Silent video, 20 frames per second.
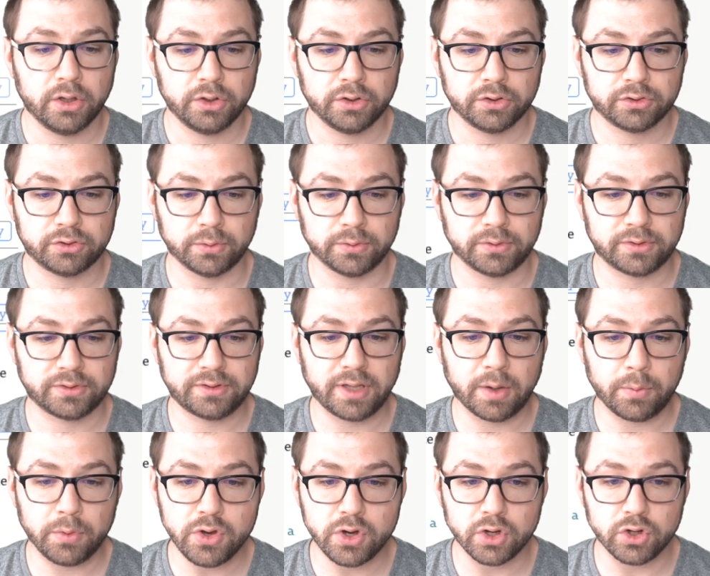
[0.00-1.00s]
So
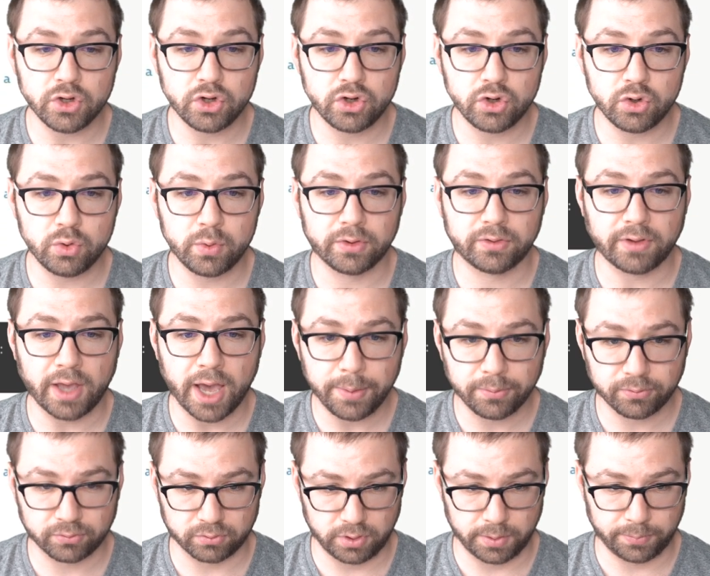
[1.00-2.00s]
instead what you can do with
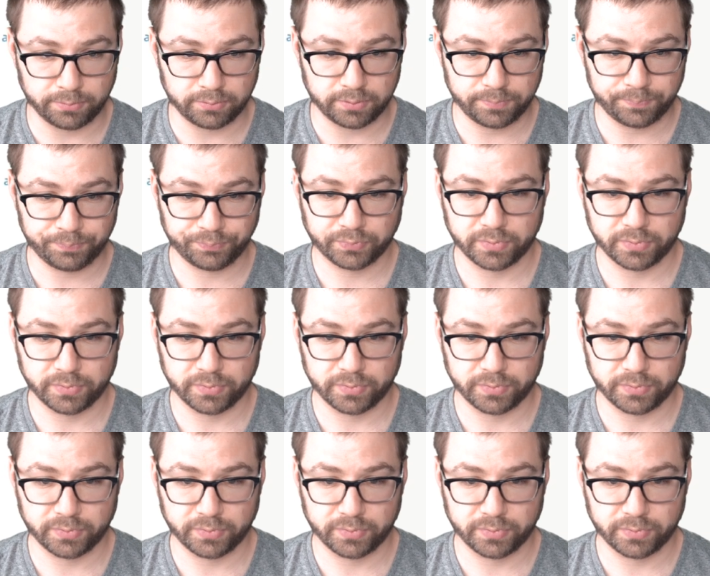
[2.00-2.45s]
TypeScript,